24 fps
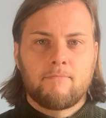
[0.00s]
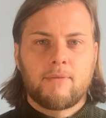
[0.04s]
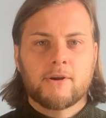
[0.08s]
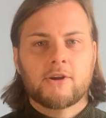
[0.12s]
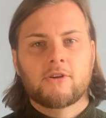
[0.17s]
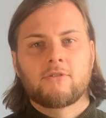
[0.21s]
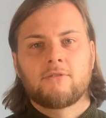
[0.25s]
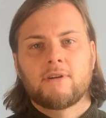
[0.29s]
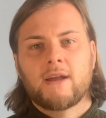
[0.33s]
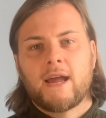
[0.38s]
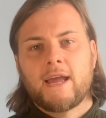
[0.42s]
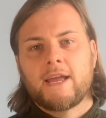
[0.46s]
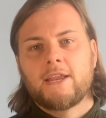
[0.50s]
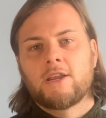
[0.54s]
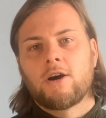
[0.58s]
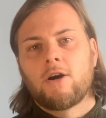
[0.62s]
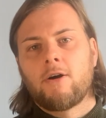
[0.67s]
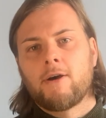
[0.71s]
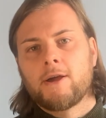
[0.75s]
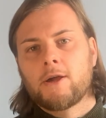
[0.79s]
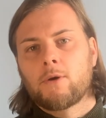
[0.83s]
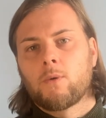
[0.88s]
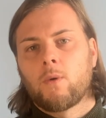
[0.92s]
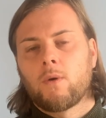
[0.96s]
But creating
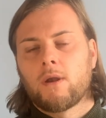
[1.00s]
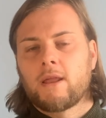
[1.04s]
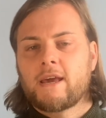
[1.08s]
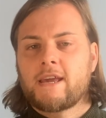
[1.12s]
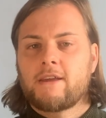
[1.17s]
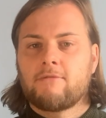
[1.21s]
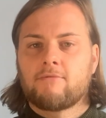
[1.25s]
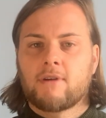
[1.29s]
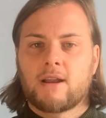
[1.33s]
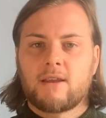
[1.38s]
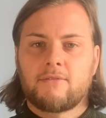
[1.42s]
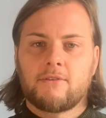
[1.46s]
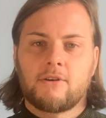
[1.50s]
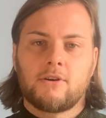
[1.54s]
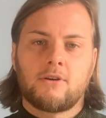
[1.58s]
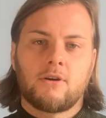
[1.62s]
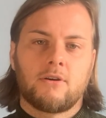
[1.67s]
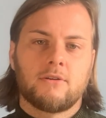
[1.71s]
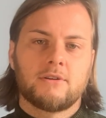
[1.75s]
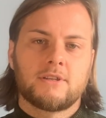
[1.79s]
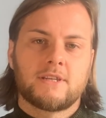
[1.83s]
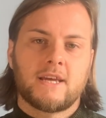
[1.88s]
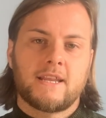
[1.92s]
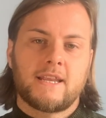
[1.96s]
high quality relevant
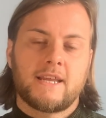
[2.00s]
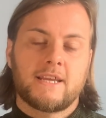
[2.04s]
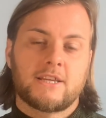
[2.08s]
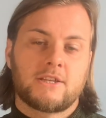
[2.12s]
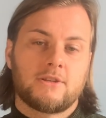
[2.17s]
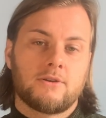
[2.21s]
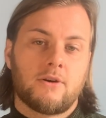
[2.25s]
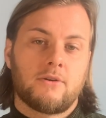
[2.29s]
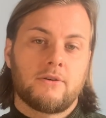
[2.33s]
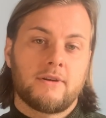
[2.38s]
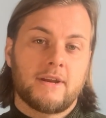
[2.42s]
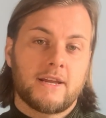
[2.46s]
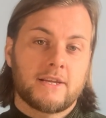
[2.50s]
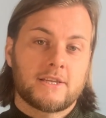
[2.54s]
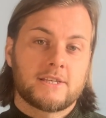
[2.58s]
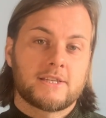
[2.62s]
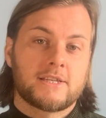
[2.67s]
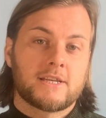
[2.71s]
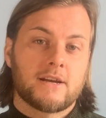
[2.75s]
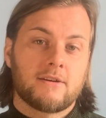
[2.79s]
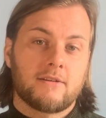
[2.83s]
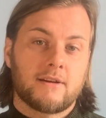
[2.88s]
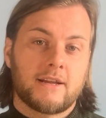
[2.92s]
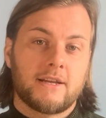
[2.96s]
content is not
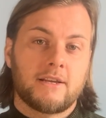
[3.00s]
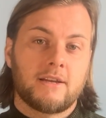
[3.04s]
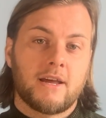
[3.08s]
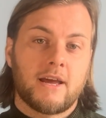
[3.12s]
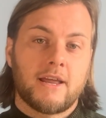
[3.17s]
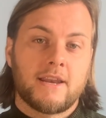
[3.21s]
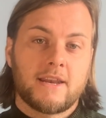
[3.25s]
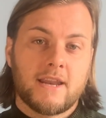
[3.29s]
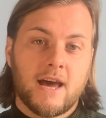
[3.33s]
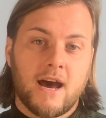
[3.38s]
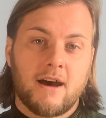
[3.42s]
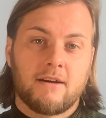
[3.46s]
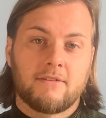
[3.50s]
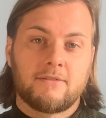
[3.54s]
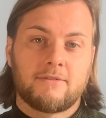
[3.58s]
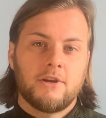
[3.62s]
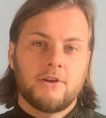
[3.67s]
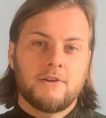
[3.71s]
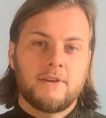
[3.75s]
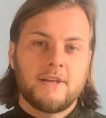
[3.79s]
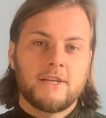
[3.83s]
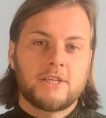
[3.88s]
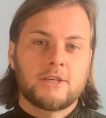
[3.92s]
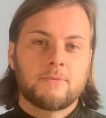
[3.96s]
necessarily enough.
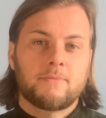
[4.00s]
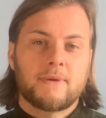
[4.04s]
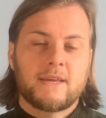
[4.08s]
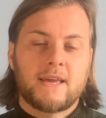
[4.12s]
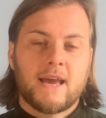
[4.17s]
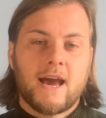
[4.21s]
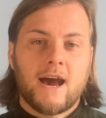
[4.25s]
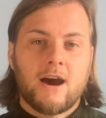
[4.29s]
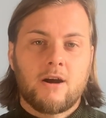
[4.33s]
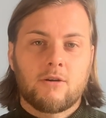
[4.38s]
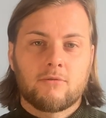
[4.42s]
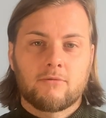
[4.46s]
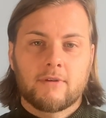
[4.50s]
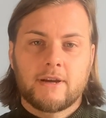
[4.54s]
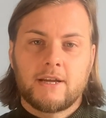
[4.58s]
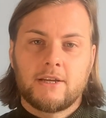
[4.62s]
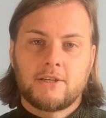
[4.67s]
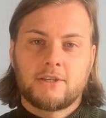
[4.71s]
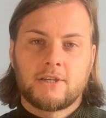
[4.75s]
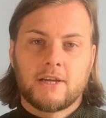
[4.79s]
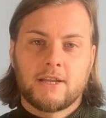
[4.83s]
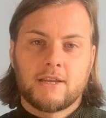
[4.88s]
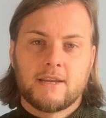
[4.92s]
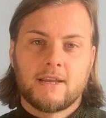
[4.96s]
You need to be
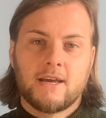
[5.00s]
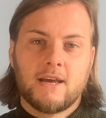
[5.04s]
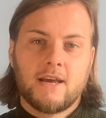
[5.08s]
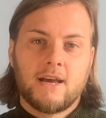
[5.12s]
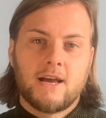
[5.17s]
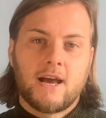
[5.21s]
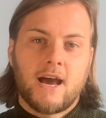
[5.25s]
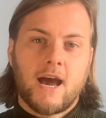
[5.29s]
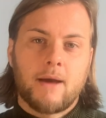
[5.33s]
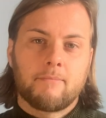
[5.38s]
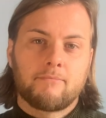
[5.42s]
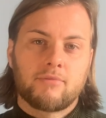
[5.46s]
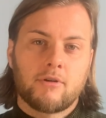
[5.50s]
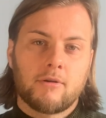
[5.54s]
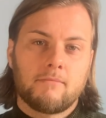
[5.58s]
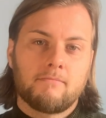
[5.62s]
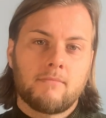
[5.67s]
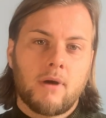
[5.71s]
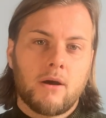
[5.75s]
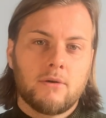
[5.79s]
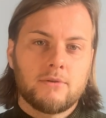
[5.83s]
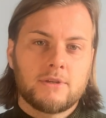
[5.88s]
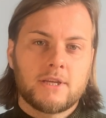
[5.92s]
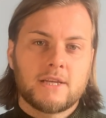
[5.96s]
outreaching and
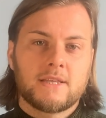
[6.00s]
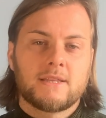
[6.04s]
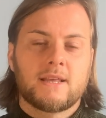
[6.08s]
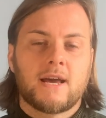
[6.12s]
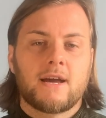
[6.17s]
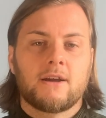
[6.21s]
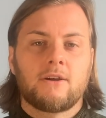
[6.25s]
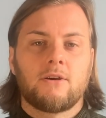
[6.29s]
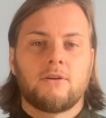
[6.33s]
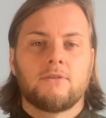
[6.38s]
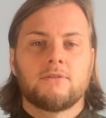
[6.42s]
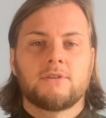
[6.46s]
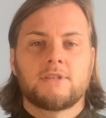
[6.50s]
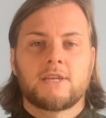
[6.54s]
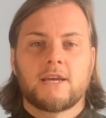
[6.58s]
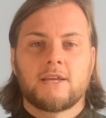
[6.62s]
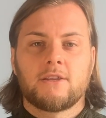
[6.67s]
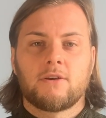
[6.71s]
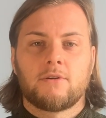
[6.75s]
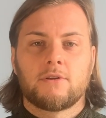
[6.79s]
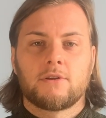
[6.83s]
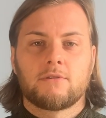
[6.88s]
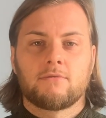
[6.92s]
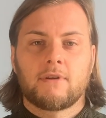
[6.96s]
promoting that
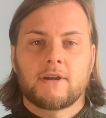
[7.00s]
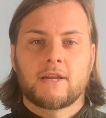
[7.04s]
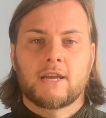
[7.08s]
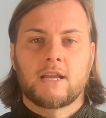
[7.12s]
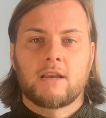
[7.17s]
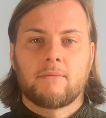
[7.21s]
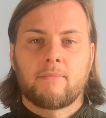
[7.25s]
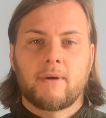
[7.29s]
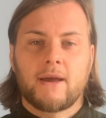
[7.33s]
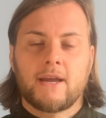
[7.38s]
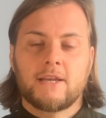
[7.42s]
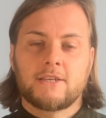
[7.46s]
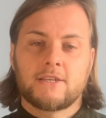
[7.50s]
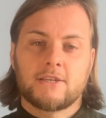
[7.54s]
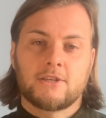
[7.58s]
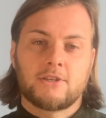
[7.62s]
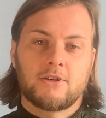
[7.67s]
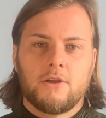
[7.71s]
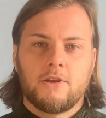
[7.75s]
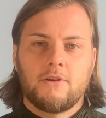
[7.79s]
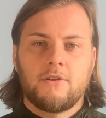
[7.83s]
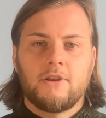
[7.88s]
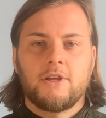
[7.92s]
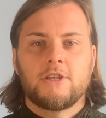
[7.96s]
content on a regular basis.
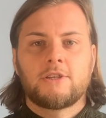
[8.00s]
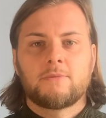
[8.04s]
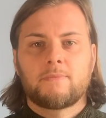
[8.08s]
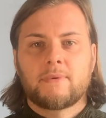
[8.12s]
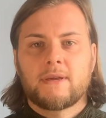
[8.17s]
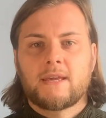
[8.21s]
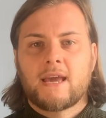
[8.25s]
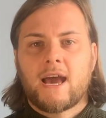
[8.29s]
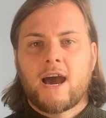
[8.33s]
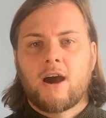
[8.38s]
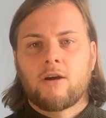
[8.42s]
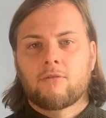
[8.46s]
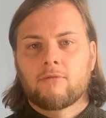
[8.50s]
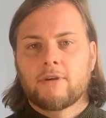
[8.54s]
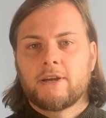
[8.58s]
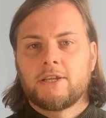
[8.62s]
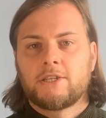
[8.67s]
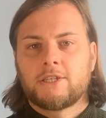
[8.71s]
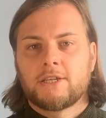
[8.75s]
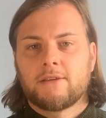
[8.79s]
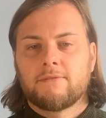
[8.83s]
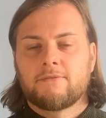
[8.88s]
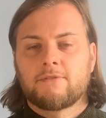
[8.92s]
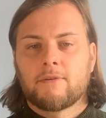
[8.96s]
You need to be
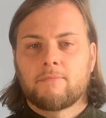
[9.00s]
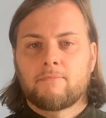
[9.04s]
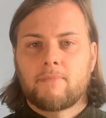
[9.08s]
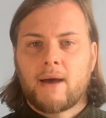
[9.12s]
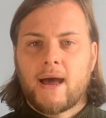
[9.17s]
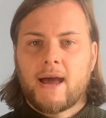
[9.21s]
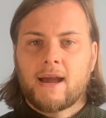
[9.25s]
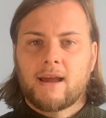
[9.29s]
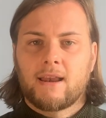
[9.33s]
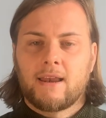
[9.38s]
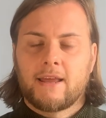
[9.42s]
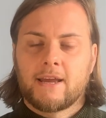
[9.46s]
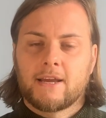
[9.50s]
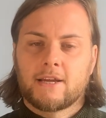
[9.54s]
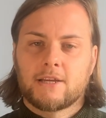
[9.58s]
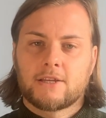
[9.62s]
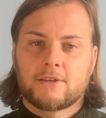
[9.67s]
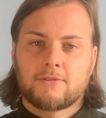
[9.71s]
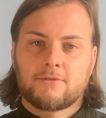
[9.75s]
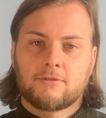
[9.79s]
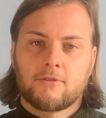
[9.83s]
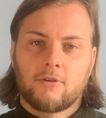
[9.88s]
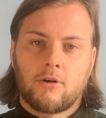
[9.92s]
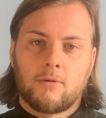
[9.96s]
outreaching for
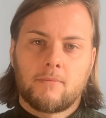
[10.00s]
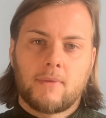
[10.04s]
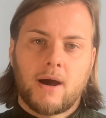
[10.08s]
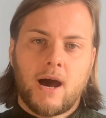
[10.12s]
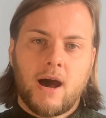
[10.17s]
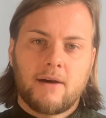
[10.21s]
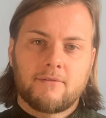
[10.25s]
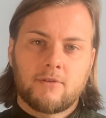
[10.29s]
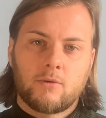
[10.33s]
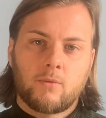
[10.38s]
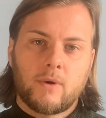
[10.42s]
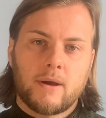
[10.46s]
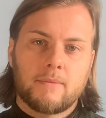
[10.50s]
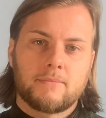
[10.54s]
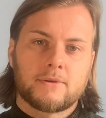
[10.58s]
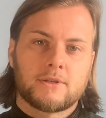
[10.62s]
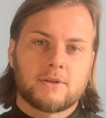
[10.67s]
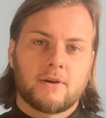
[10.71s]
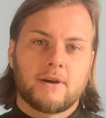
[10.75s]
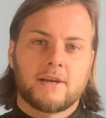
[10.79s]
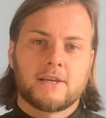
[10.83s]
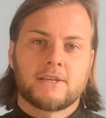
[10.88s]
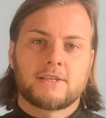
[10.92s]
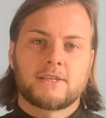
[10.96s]
backlinks from other
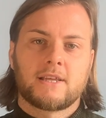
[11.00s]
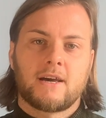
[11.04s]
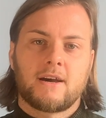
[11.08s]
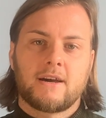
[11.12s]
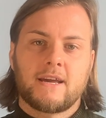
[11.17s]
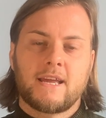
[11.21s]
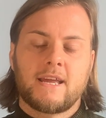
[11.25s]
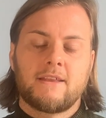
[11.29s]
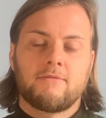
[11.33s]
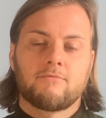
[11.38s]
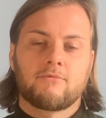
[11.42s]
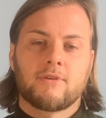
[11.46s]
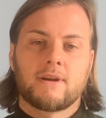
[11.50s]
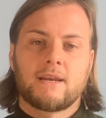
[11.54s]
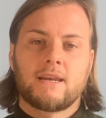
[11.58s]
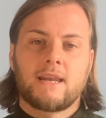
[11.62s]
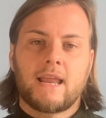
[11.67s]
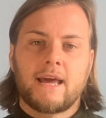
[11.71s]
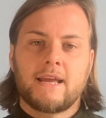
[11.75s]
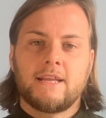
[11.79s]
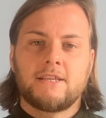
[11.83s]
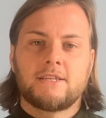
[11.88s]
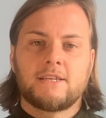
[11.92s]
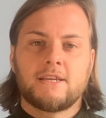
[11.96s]
websites that are in
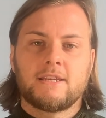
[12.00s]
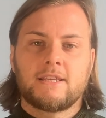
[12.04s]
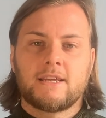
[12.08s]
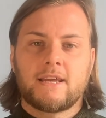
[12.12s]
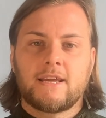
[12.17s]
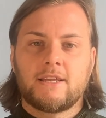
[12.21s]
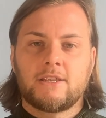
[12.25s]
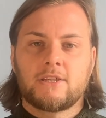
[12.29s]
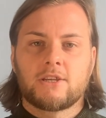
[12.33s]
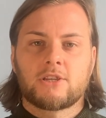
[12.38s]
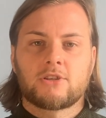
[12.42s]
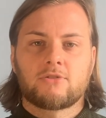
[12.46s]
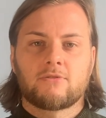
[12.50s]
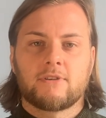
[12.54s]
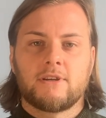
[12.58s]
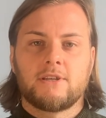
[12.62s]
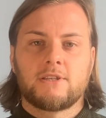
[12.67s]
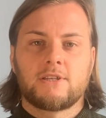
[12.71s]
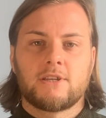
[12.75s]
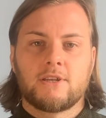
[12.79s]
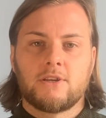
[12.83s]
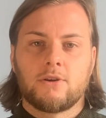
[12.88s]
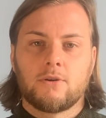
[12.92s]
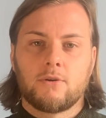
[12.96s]
related
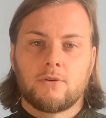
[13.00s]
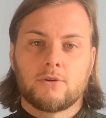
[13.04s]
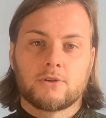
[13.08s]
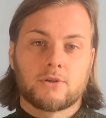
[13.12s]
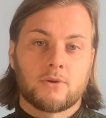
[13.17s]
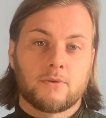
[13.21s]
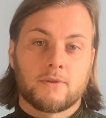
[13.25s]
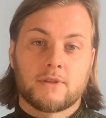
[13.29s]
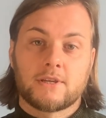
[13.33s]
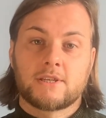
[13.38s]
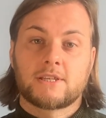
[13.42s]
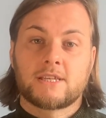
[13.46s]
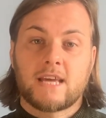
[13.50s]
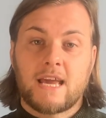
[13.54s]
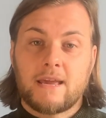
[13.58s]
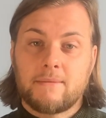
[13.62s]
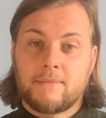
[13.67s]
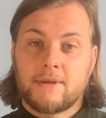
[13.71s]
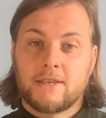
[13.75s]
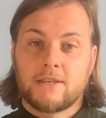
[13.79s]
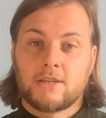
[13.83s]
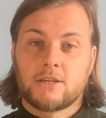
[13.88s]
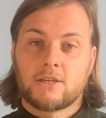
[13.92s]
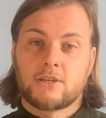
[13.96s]
industries to yours or the
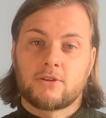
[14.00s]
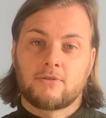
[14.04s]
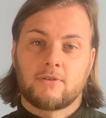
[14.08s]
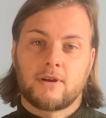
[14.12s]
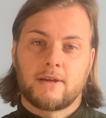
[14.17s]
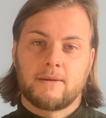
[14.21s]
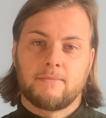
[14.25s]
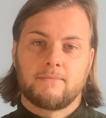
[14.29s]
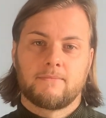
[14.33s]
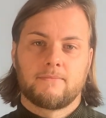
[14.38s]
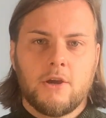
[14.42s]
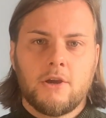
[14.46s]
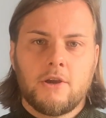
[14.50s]
same industry.